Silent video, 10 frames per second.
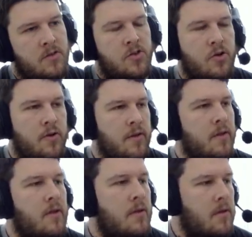
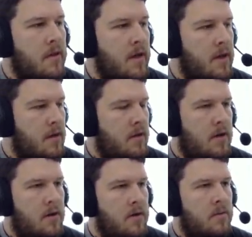shocking there.
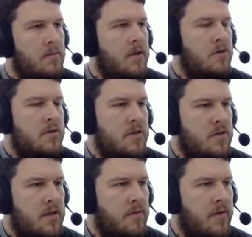Interested to see if